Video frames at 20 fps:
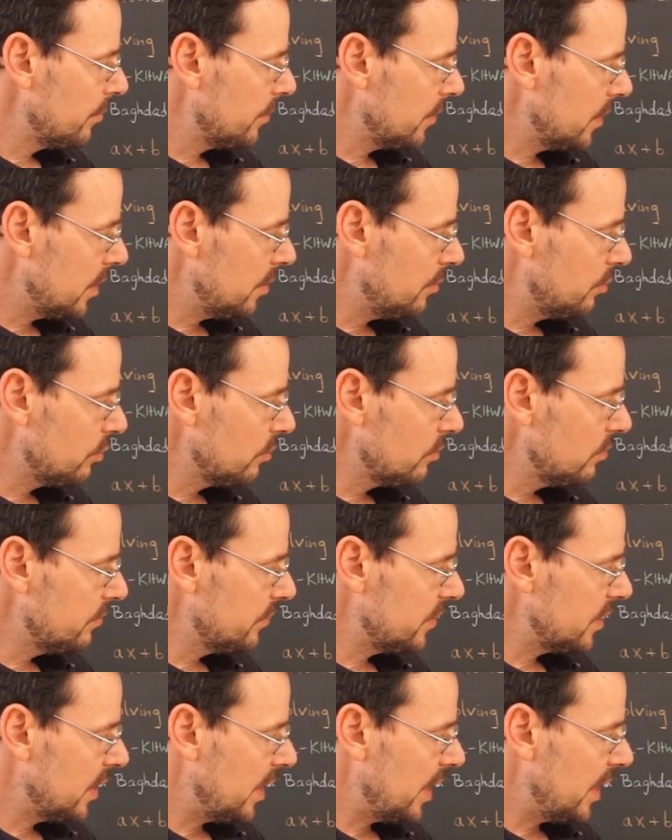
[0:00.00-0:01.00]
He
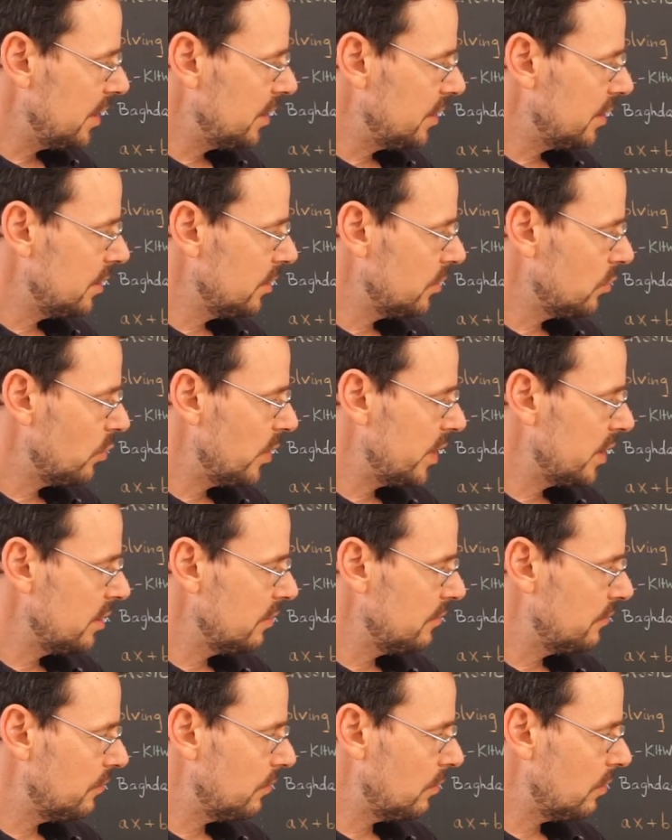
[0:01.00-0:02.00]
proved in
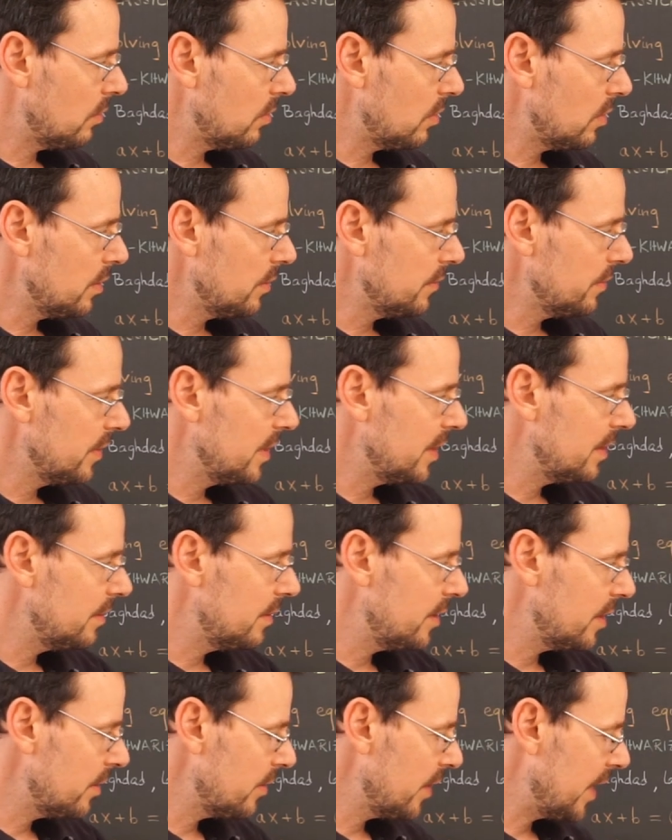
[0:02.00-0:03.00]
1824 that
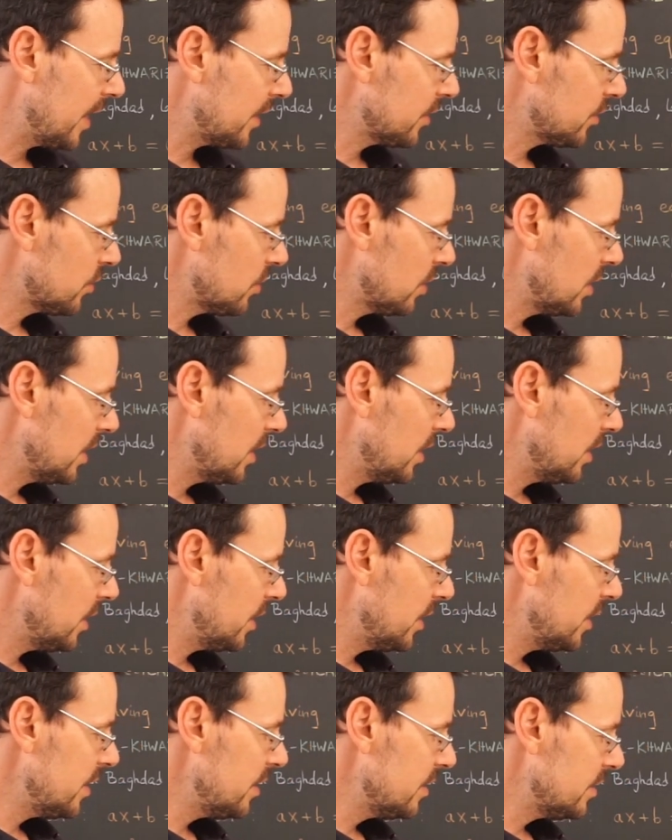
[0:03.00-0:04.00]
there actually
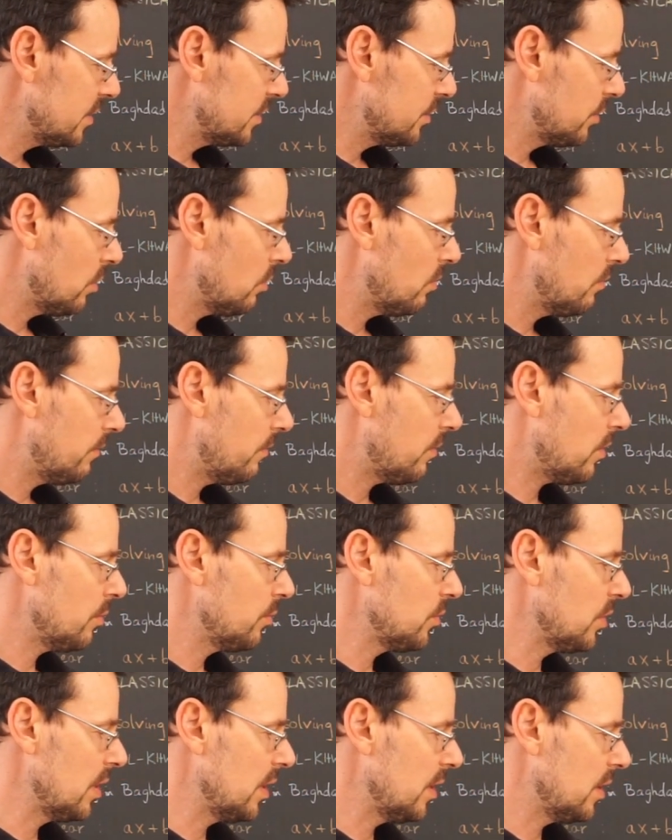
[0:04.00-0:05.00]
is no
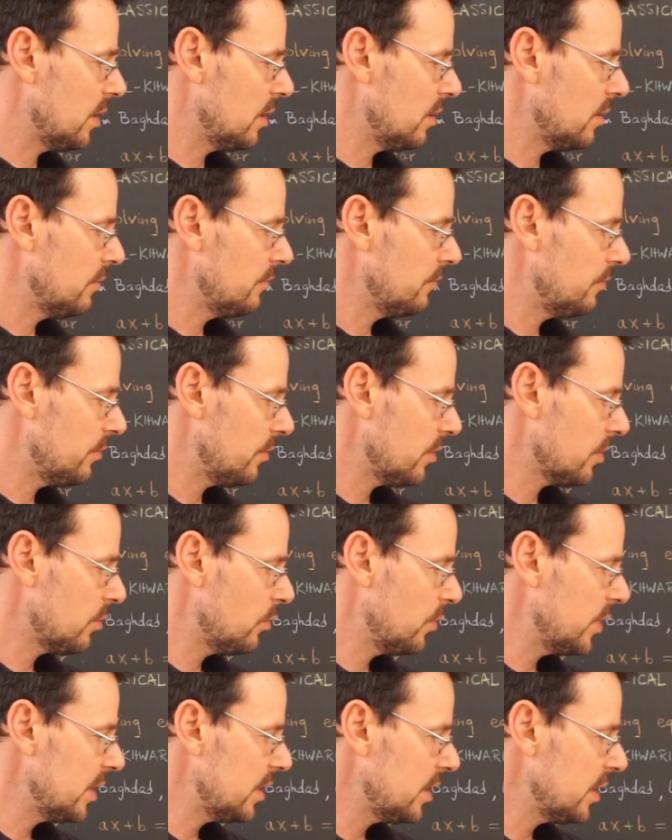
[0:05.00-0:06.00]
formula for
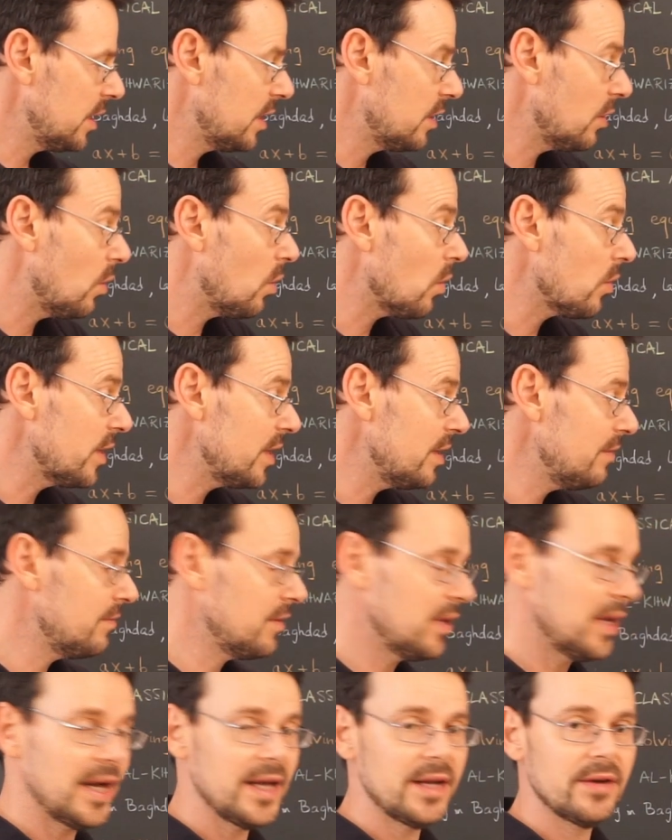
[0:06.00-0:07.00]
quintic or even
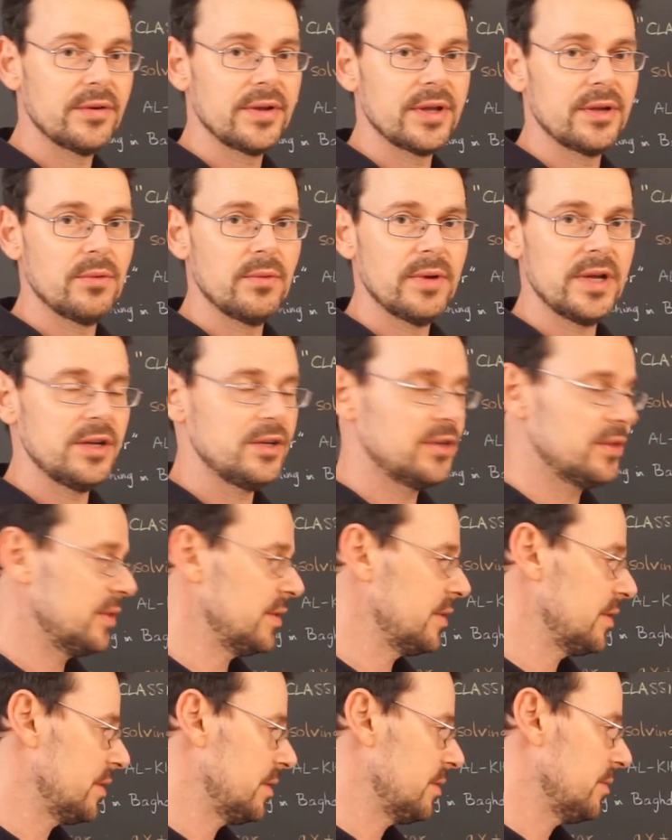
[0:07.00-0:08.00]
higher
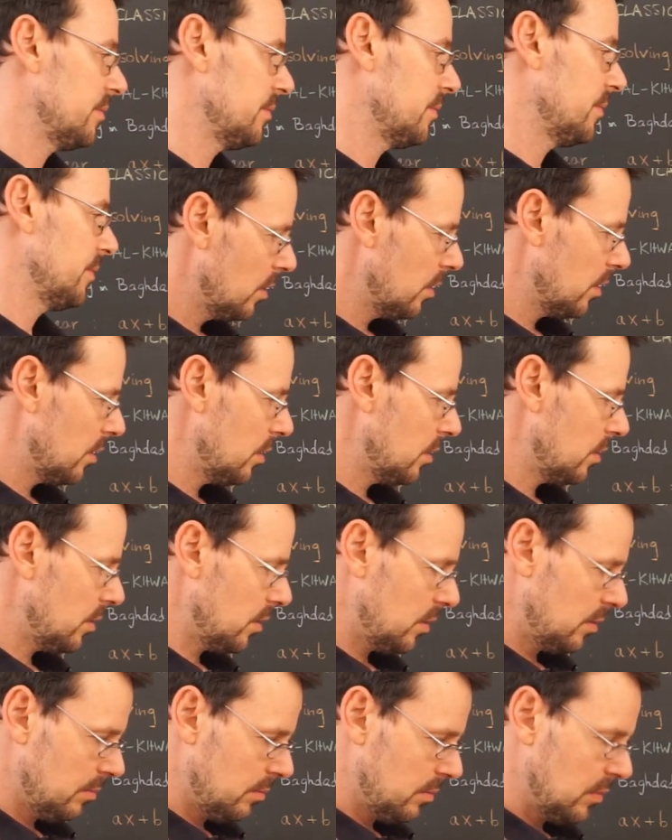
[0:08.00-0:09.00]
equations.
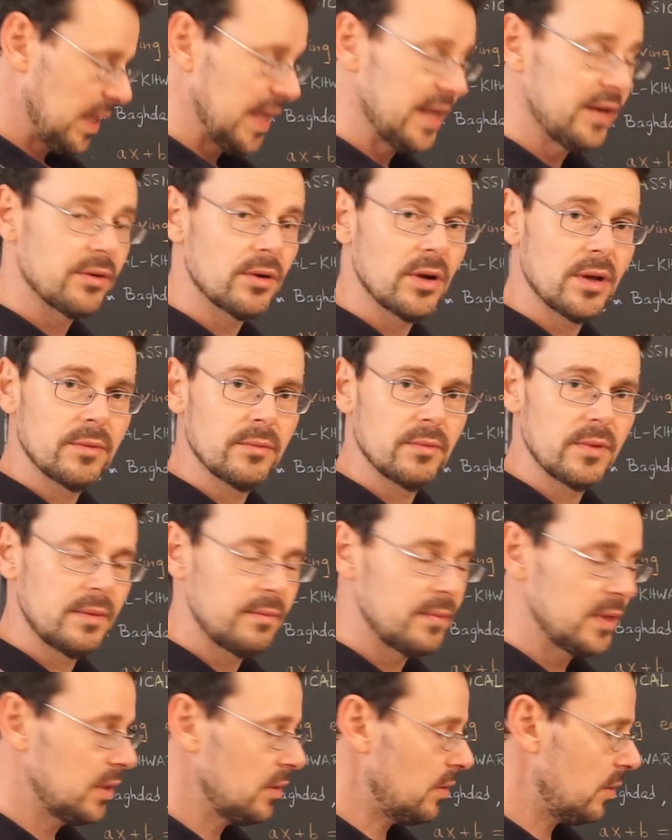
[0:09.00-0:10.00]
Later on, when
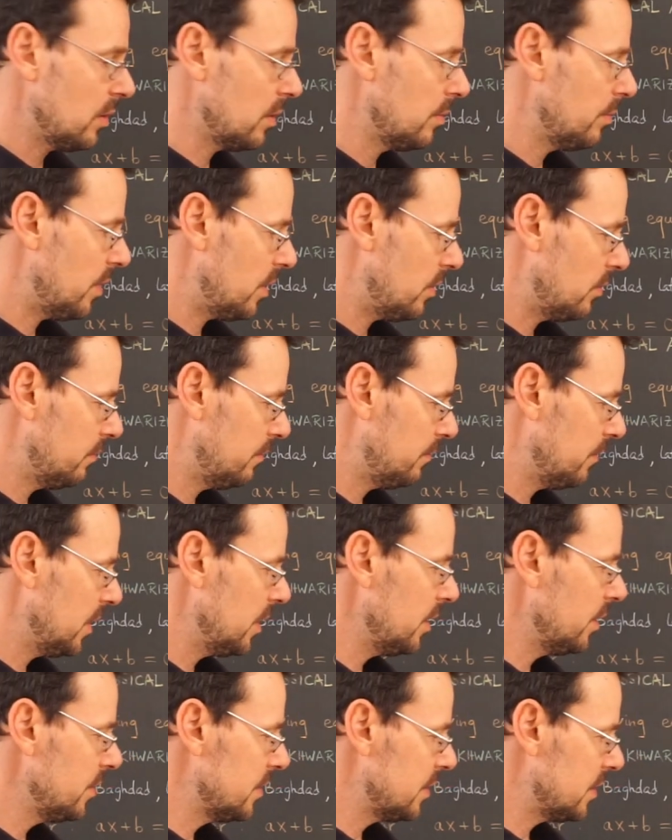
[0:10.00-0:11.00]
we talk about
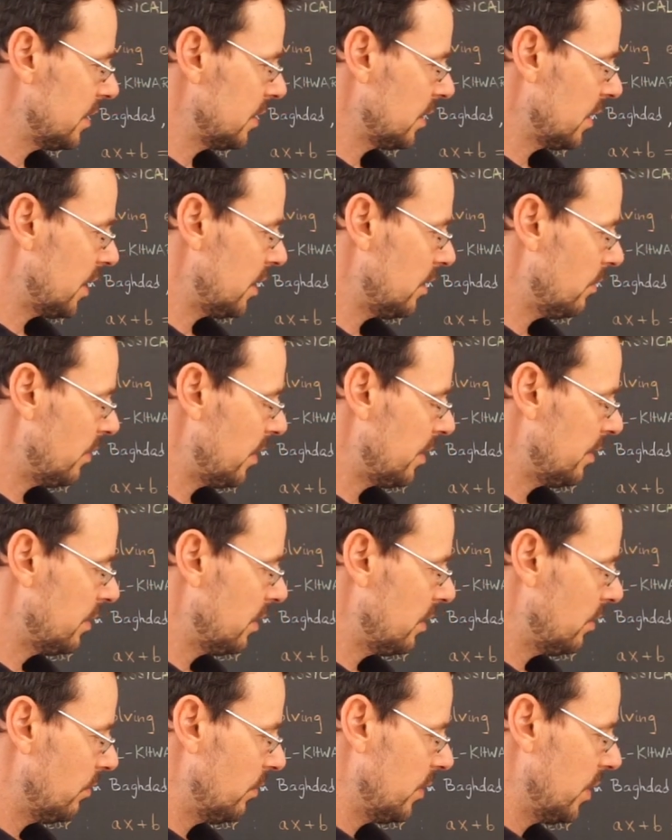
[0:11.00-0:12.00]
fields and Galois
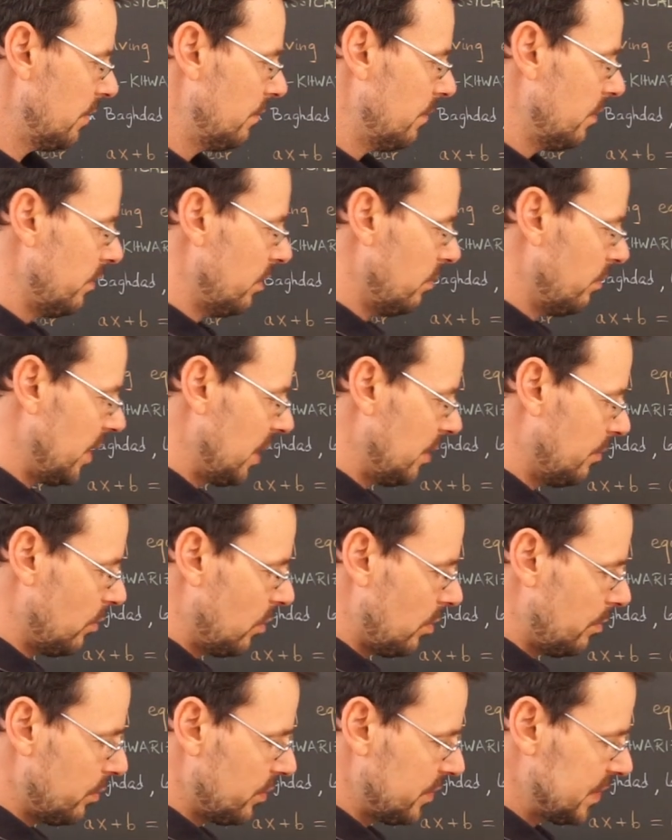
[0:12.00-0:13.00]
theory, we will make
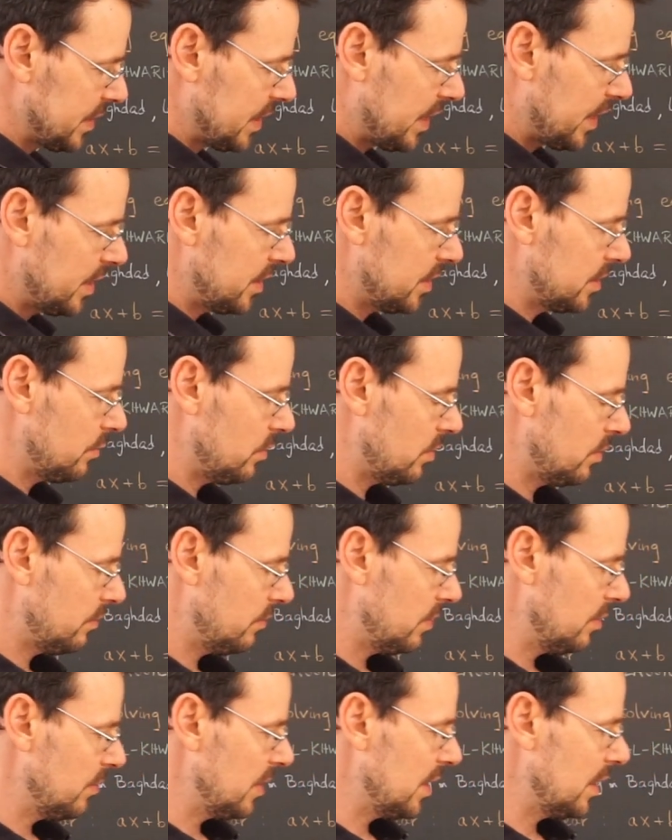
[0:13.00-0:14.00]
more precise what
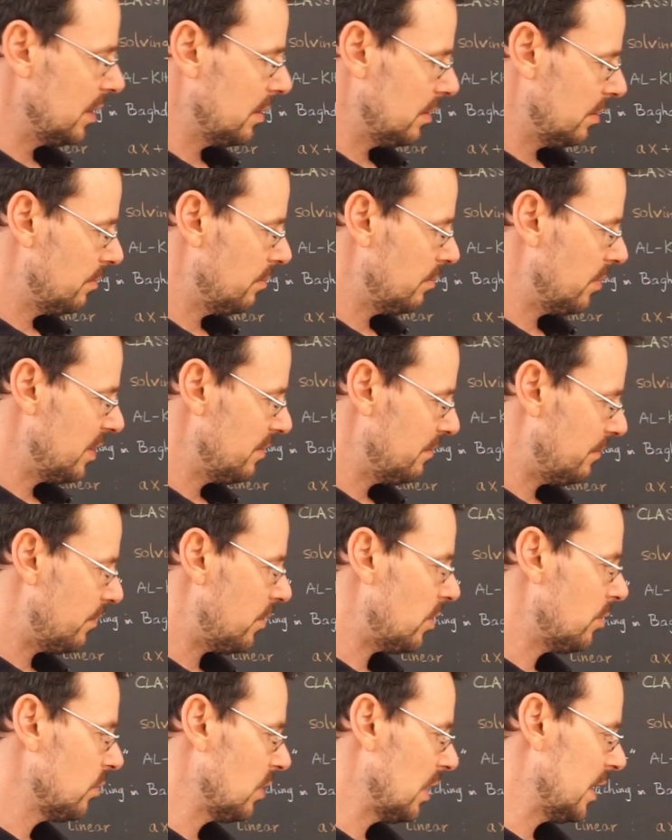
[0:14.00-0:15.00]
we mean by
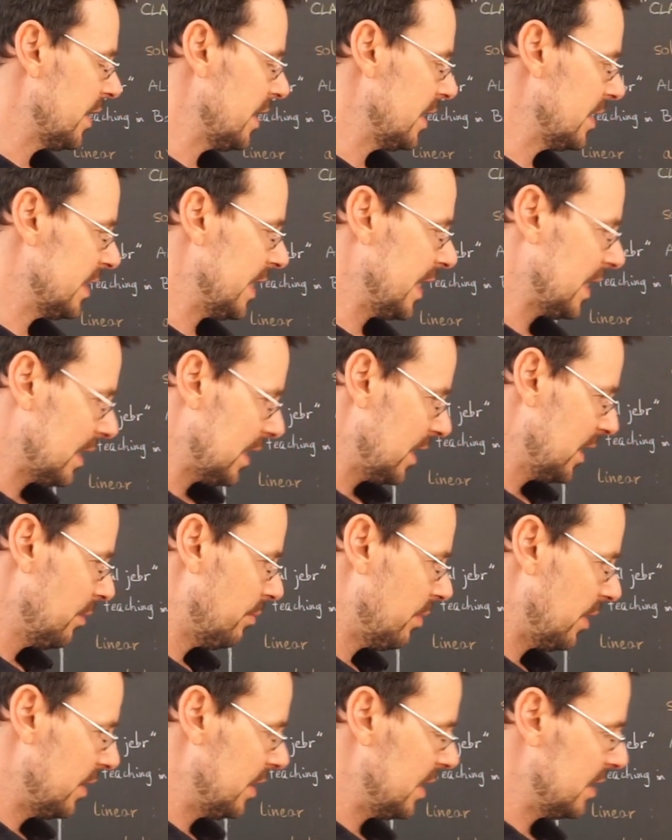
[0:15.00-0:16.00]
formula exactly,
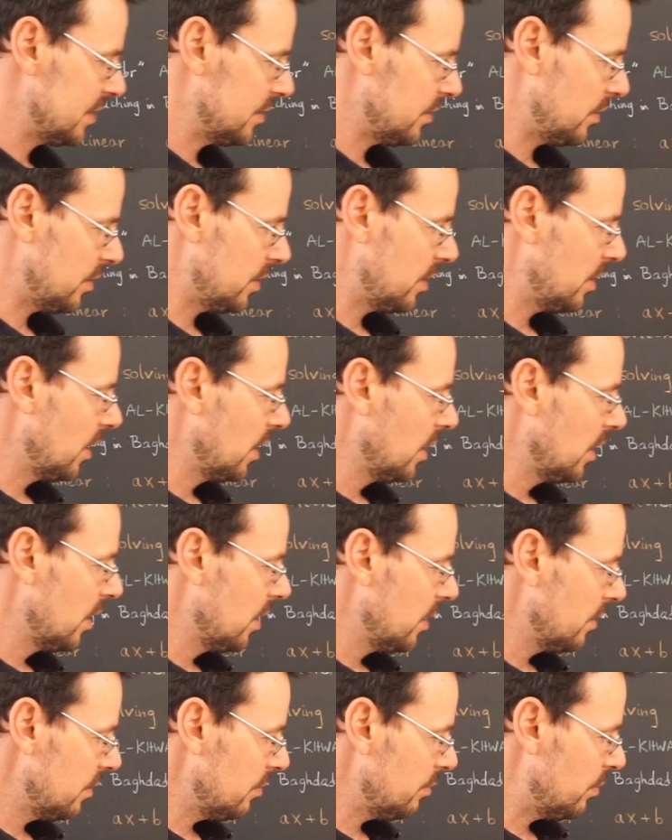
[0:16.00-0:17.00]
but that's not
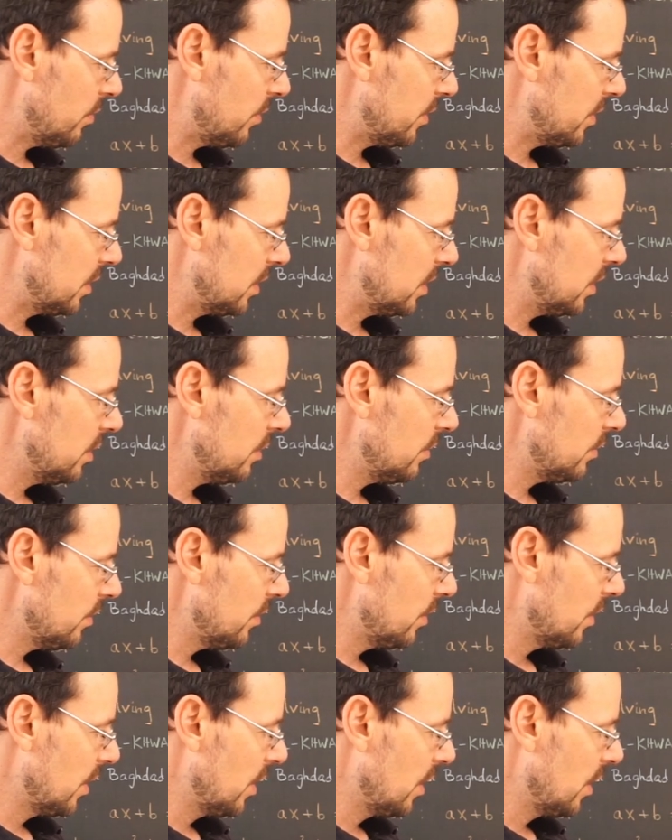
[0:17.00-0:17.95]
the point here.